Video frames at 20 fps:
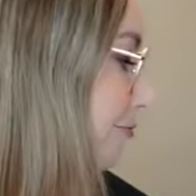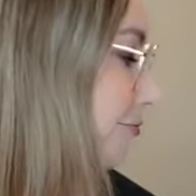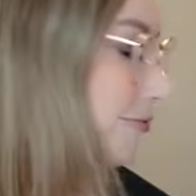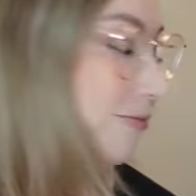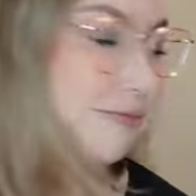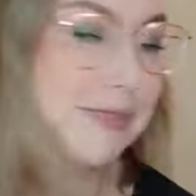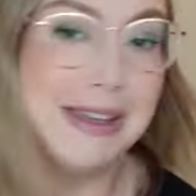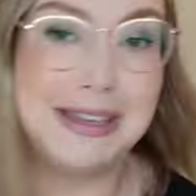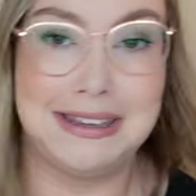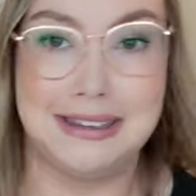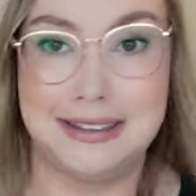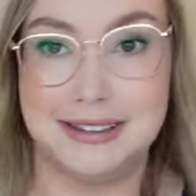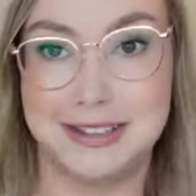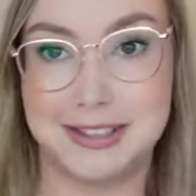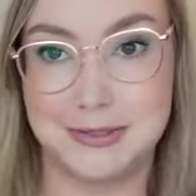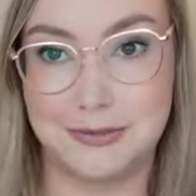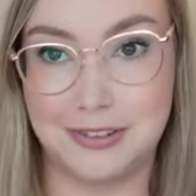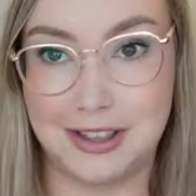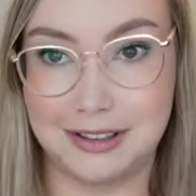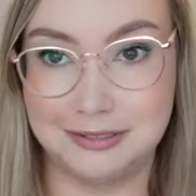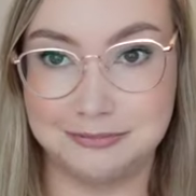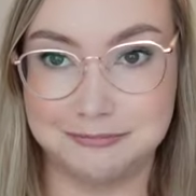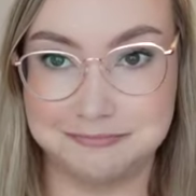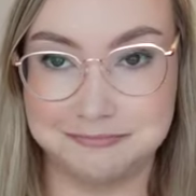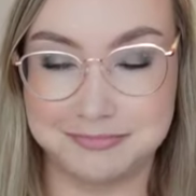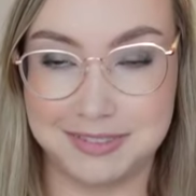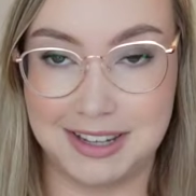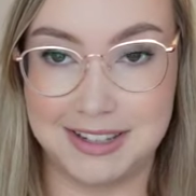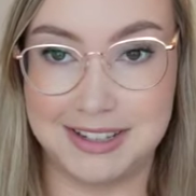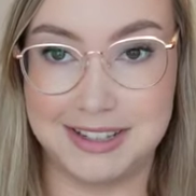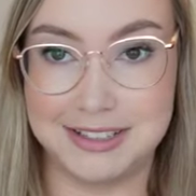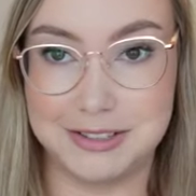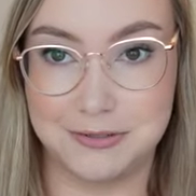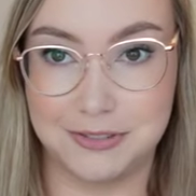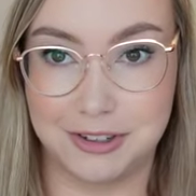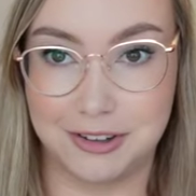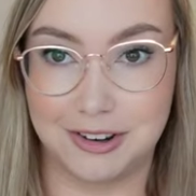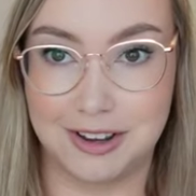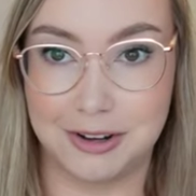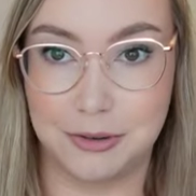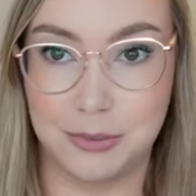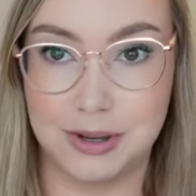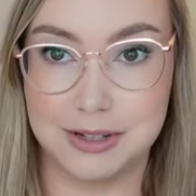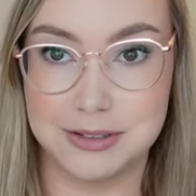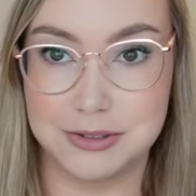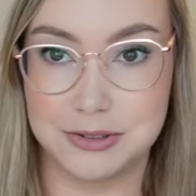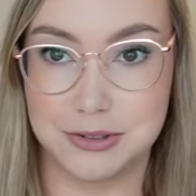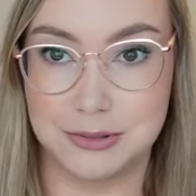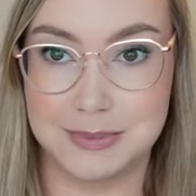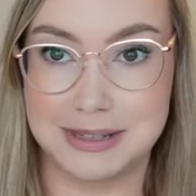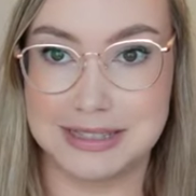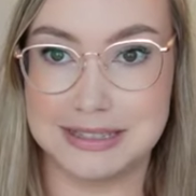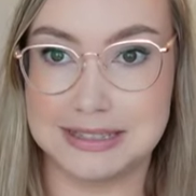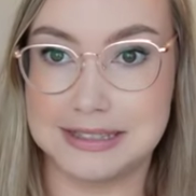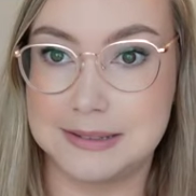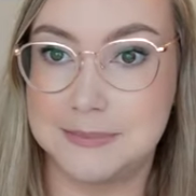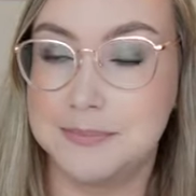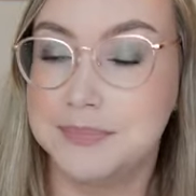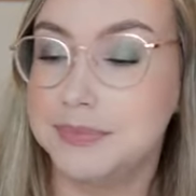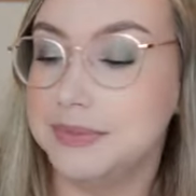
my ears fell. I need to figure out a way to store my ears.